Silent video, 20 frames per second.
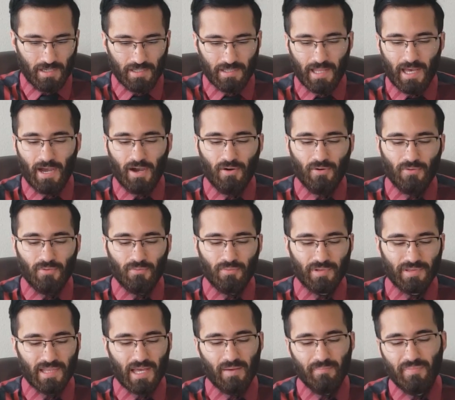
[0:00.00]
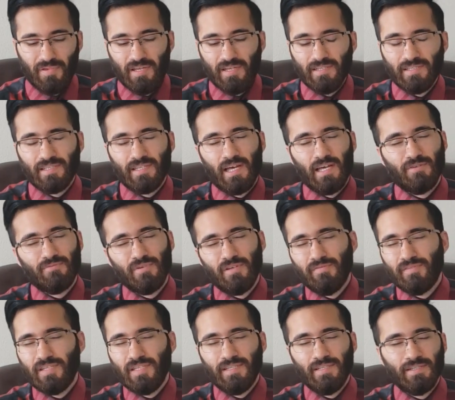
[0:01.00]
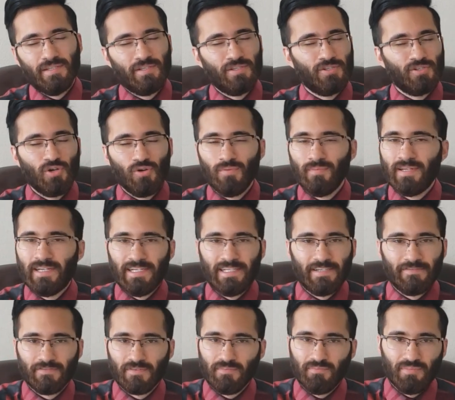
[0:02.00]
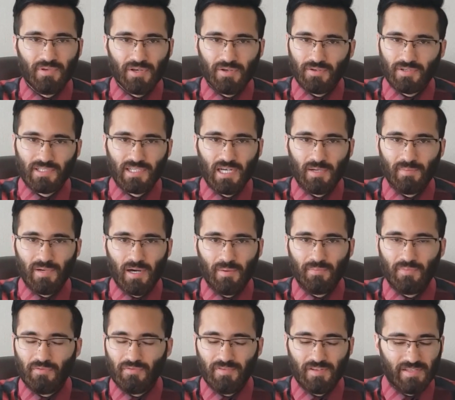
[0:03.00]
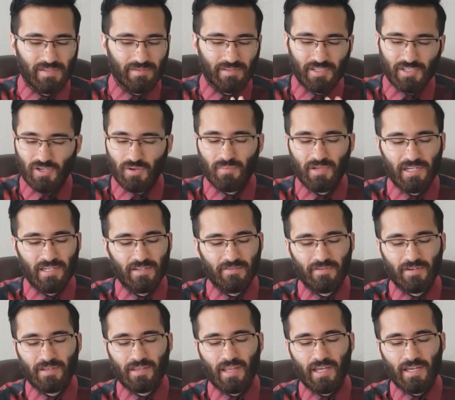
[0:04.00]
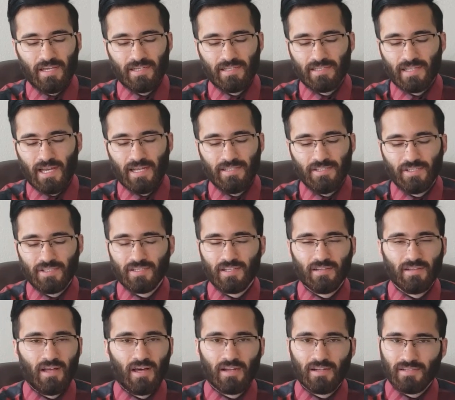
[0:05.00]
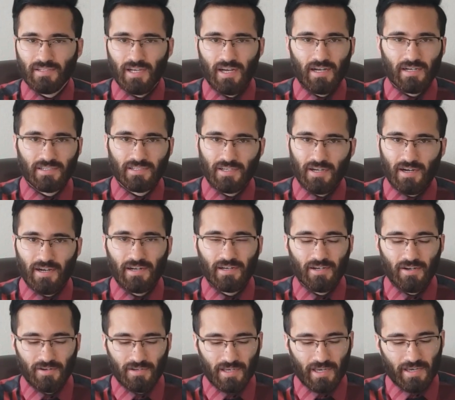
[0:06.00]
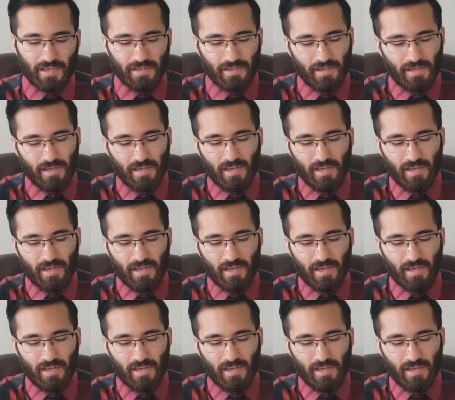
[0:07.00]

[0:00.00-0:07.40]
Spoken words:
Now, with that being said, we've seen so many different bills come up. We've seen so many different things and just a lot of talk. Okay.